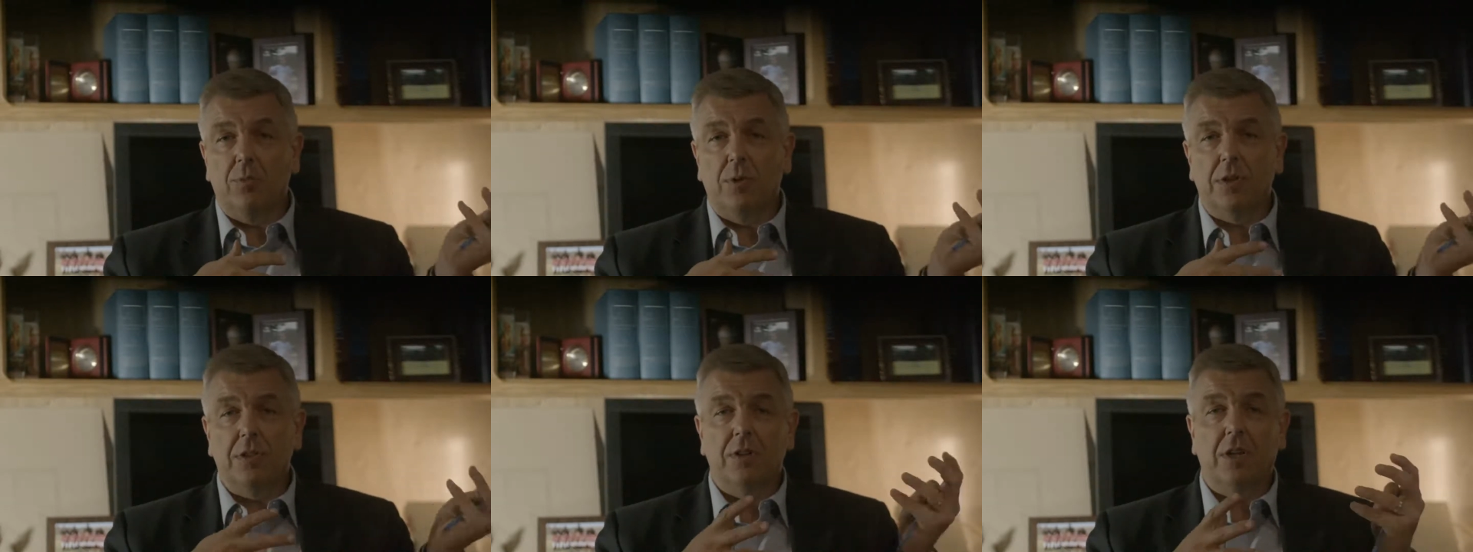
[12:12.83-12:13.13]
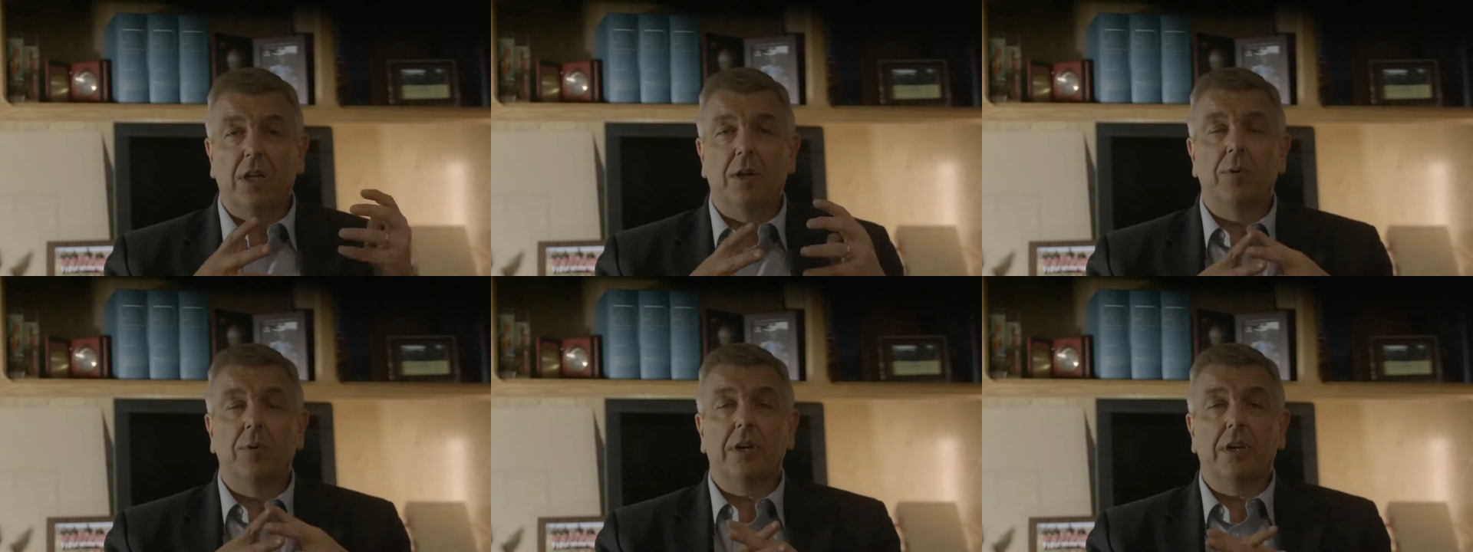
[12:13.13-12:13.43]

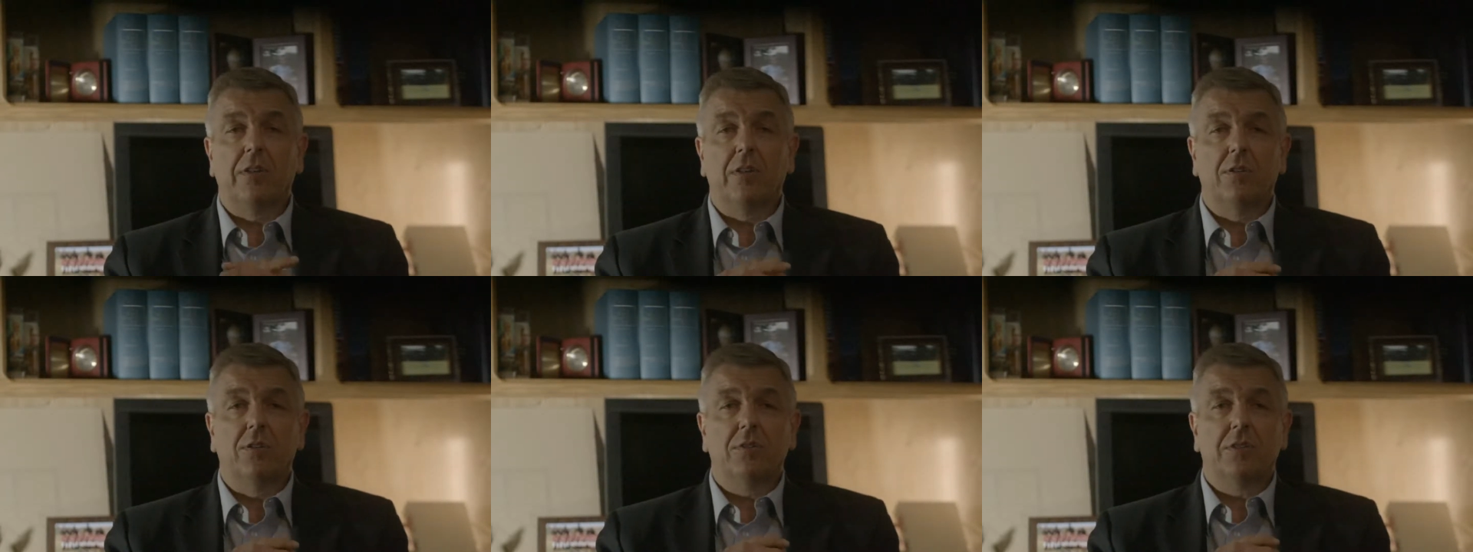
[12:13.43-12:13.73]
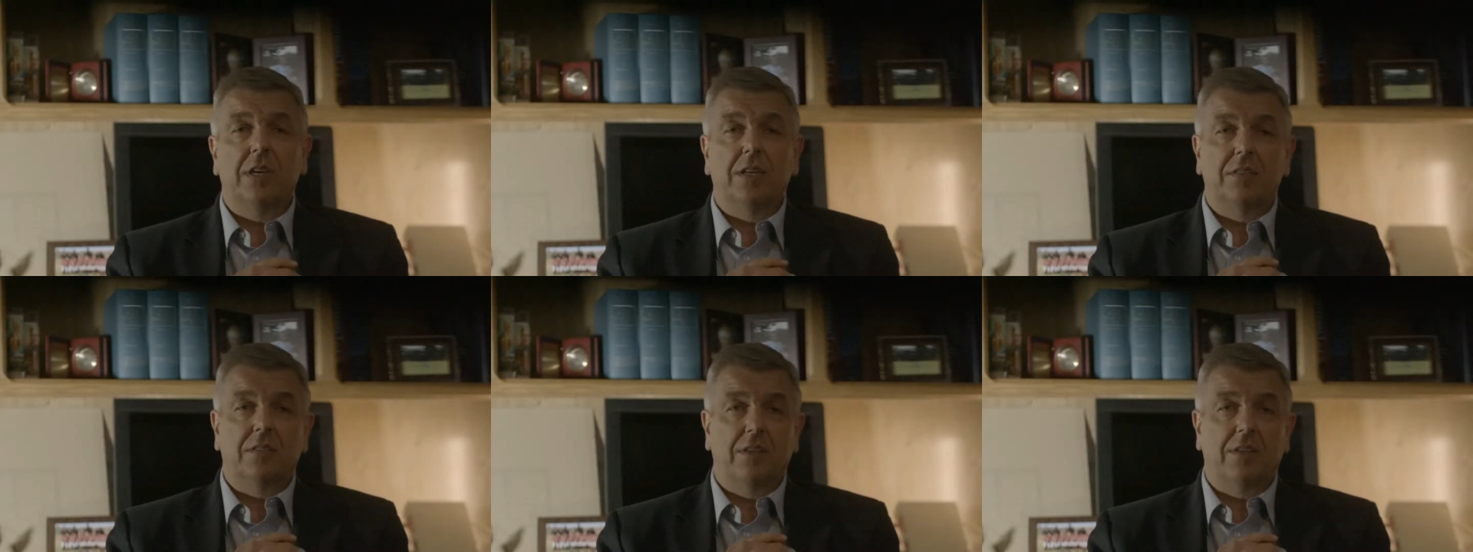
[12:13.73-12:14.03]
Lubbock and those kinds of
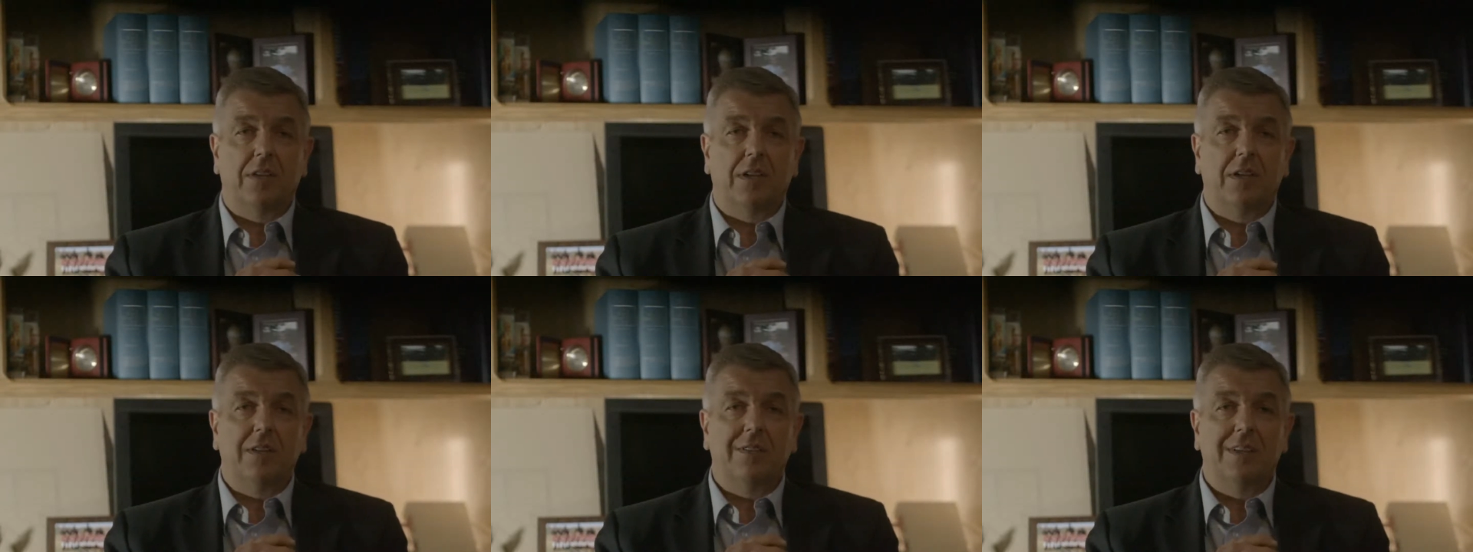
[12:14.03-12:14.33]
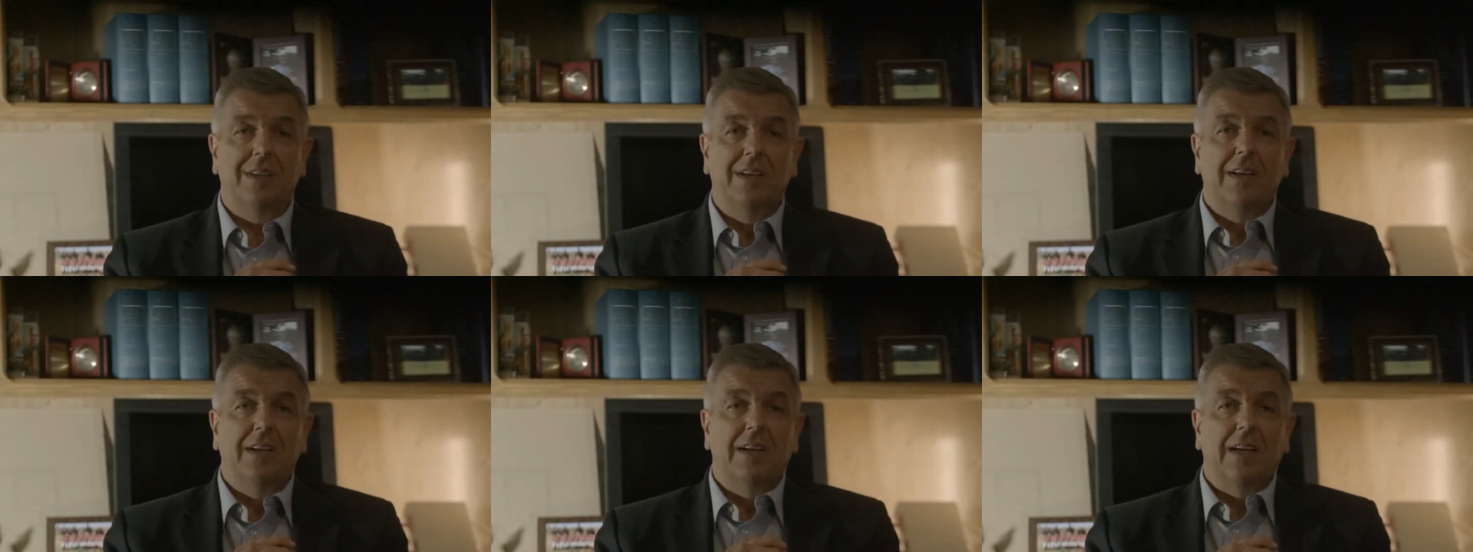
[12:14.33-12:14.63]
things.
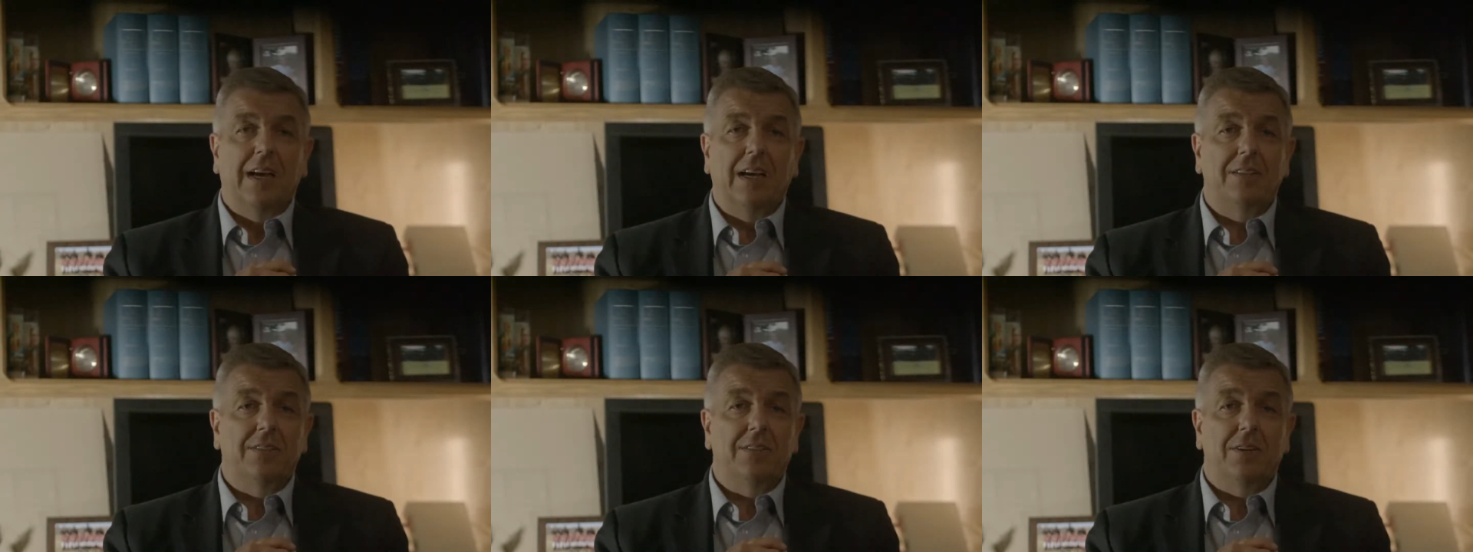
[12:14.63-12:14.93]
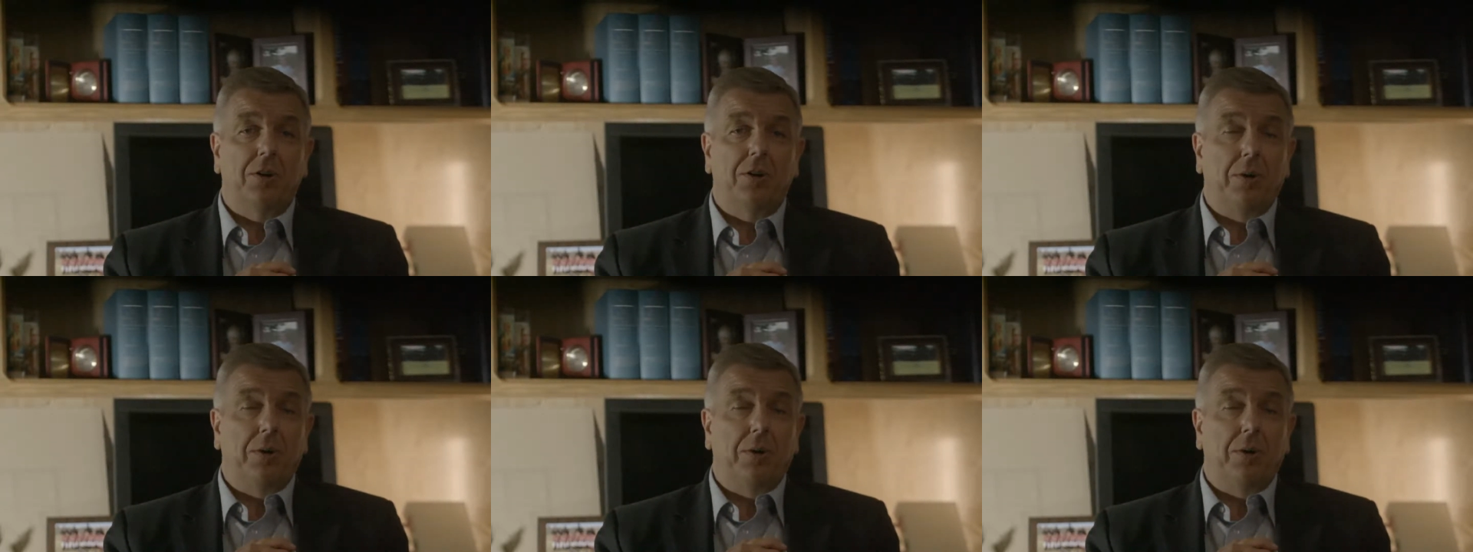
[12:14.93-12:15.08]
And so,